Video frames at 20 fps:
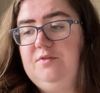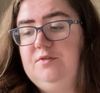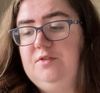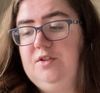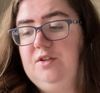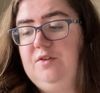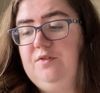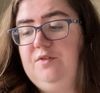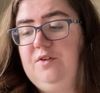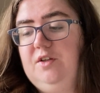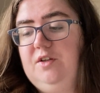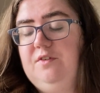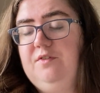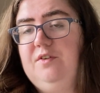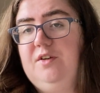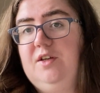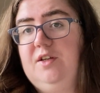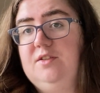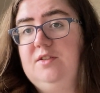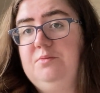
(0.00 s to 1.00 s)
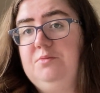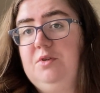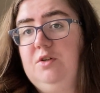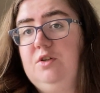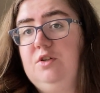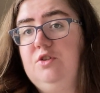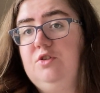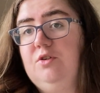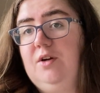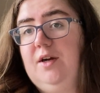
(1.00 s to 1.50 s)
to the 31st, I'm
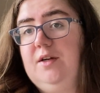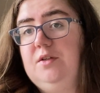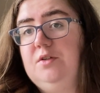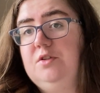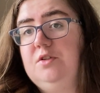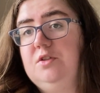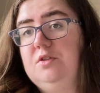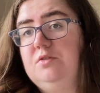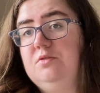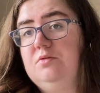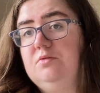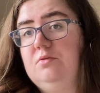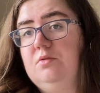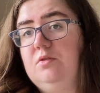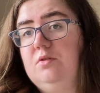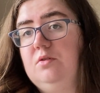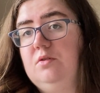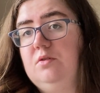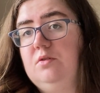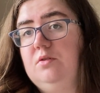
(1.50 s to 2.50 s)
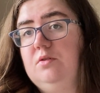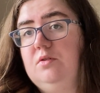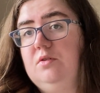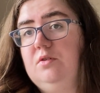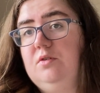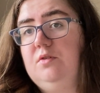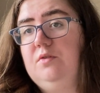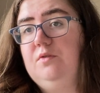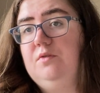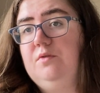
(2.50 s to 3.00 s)
going to try and do
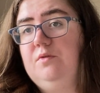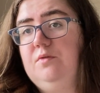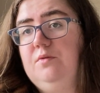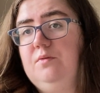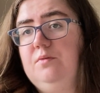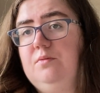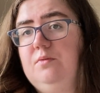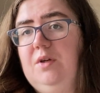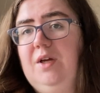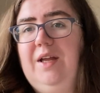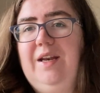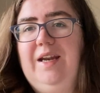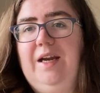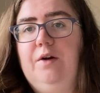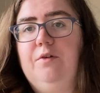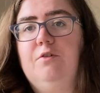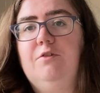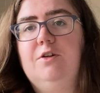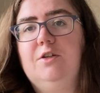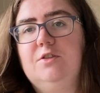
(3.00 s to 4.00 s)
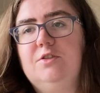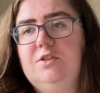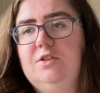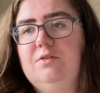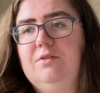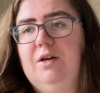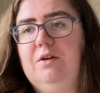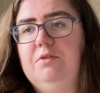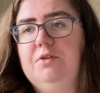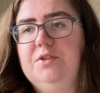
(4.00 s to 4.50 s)
an hour or
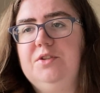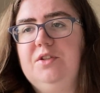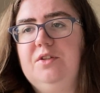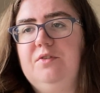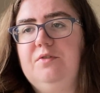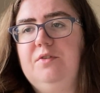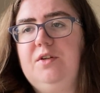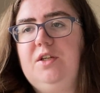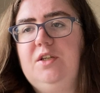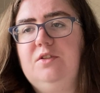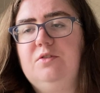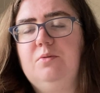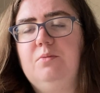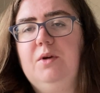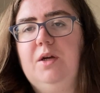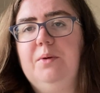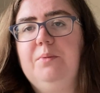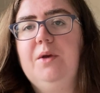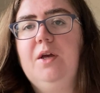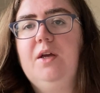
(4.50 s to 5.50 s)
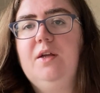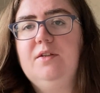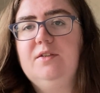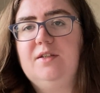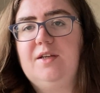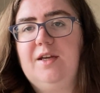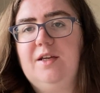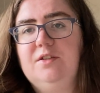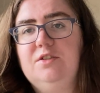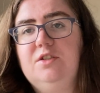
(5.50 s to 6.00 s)
2 hours of each width
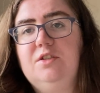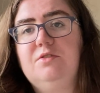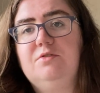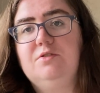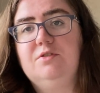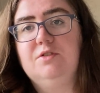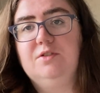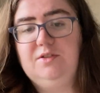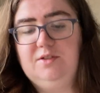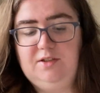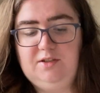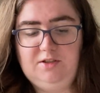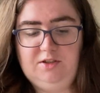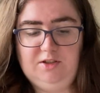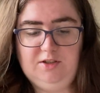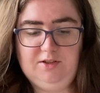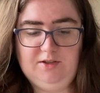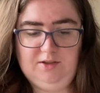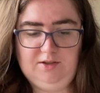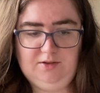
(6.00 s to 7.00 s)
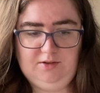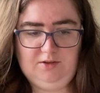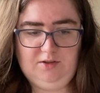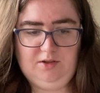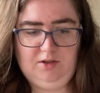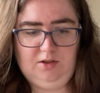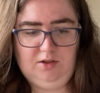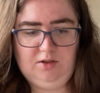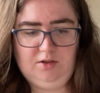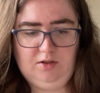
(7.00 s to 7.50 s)
to get 200 stitches in.
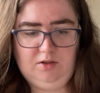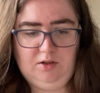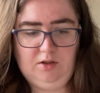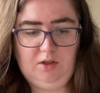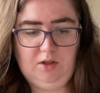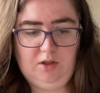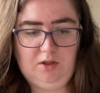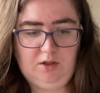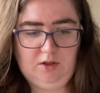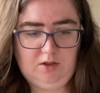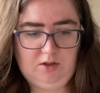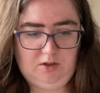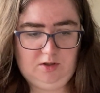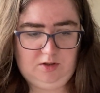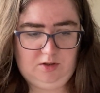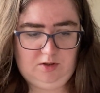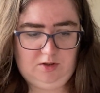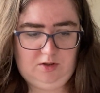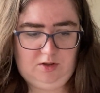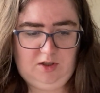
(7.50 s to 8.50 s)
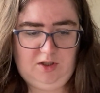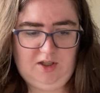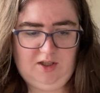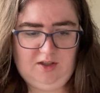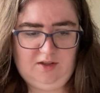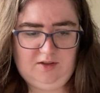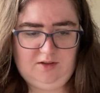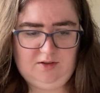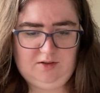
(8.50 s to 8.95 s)
Yeah,